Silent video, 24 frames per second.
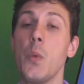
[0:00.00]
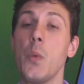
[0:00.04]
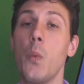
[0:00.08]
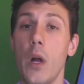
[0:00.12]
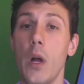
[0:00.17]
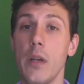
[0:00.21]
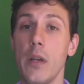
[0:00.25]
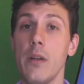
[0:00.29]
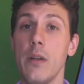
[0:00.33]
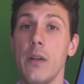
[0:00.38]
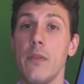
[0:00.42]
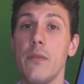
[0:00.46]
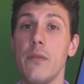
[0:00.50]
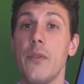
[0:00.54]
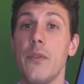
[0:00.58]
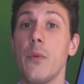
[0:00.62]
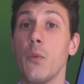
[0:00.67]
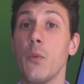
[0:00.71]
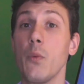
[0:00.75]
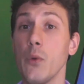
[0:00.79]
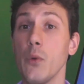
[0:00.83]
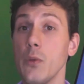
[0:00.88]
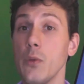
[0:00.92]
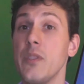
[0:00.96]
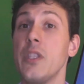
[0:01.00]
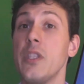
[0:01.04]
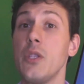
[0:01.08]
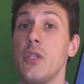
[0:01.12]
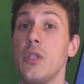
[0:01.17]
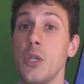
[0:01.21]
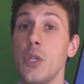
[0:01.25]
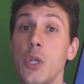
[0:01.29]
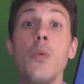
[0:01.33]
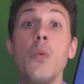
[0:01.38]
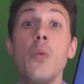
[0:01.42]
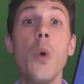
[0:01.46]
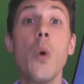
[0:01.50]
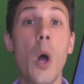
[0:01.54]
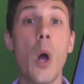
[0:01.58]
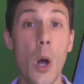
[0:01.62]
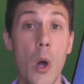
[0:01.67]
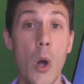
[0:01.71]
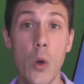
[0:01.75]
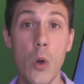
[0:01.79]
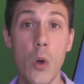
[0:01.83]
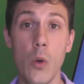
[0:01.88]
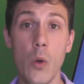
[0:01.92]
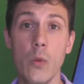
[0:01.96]
one of the rooms that you
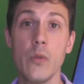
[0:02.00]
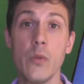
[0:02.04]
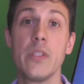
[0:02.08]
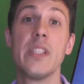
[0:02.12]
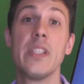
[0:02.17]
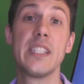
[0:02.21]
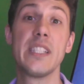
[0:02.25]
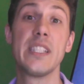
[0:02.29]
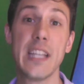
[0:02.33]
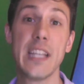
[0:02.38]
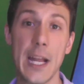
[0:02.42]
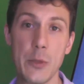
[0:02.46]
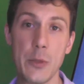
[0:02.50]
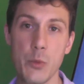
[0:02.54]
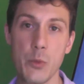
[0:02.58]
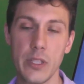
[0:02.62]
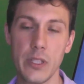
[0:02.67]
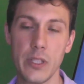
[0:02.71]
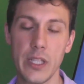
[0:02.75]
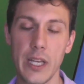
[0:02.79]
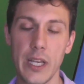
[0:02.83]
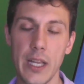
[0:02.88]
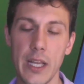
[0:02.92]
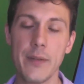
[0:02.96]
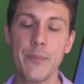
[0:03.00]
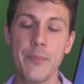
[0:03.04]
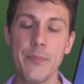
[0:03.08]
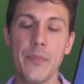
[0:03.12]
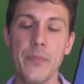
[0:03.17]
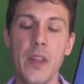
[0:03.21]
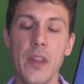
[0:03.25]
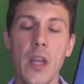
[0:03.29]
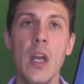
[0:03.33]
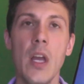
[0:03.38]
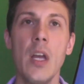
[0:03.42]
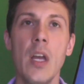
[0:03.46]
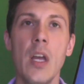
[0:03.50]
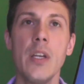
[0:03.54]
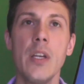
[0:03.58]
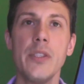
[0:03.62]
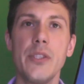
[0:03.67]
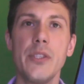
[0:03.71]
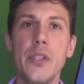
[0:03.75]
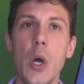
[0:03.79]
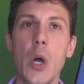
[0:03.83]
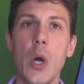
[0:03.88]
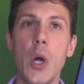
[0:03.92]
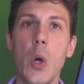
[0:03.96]
own to schedule it in.
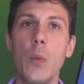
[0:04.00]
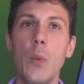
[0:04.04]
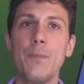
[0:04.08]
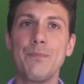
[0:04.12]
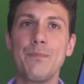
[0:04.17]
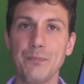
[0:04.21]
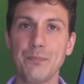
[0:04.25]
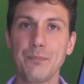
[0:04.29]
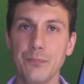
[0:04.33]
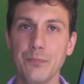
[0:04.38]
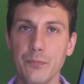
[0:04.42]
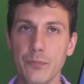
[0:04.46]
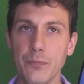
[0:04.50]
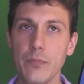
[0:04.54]
So